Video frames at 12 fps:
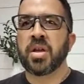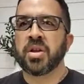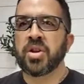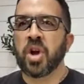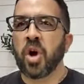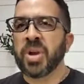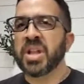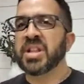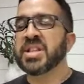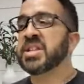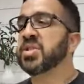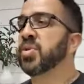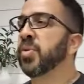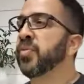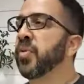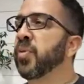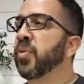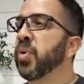Nobody listened to him for
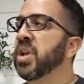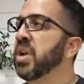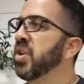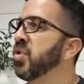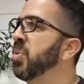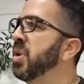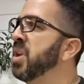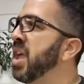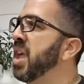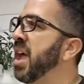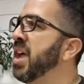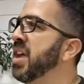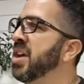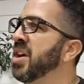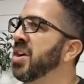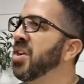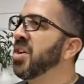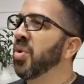40 years, but yet,
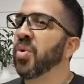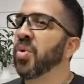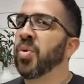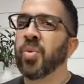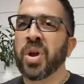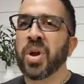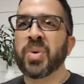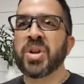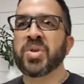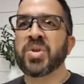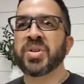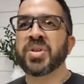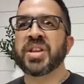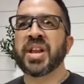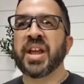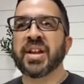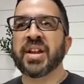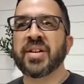what are we doing
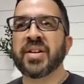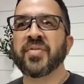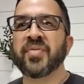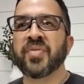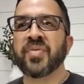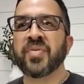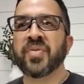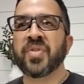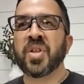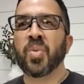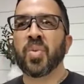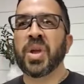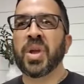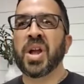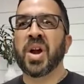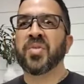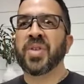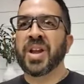today? We
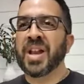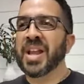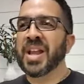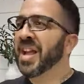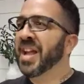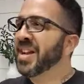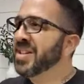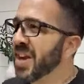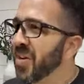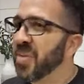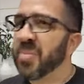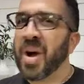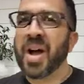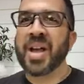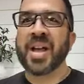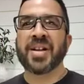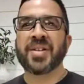are reading Jeremiah.